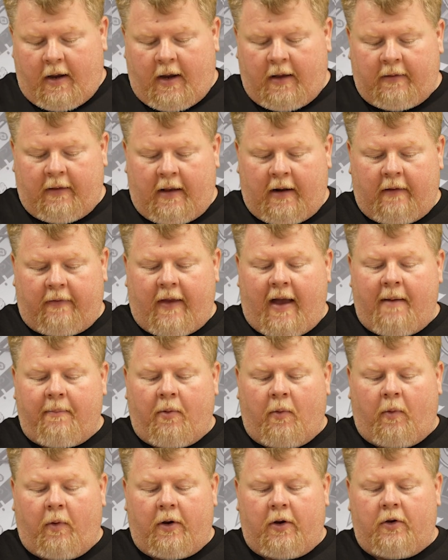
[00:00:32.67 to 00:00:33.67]
And then at that
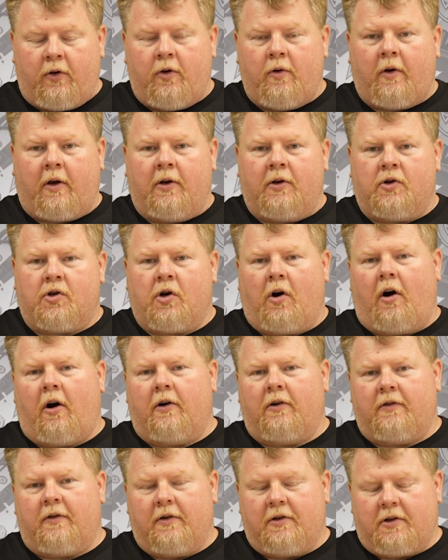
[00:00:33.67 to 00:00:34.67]
point you can
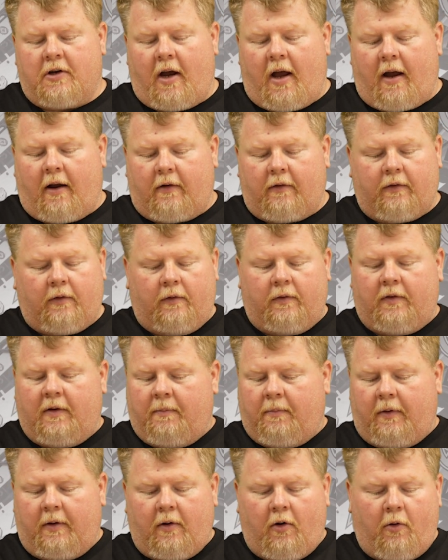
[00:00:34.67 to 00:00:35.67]
charge the shock. So
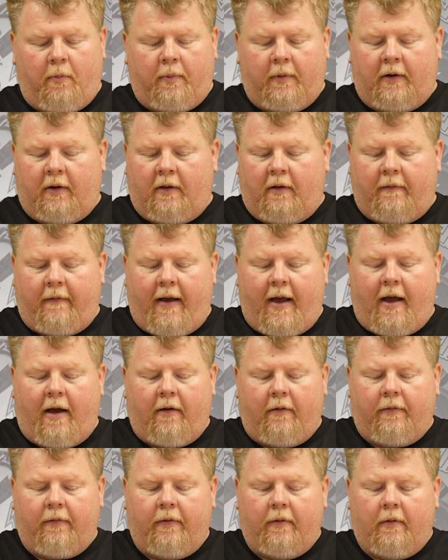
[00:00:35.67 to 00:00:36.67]
simply opening the
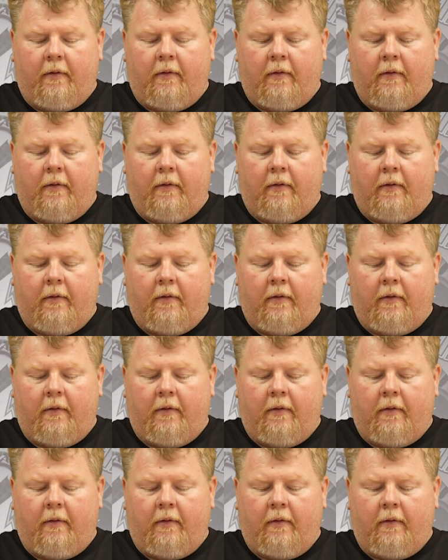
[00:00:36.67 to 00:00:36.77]
valve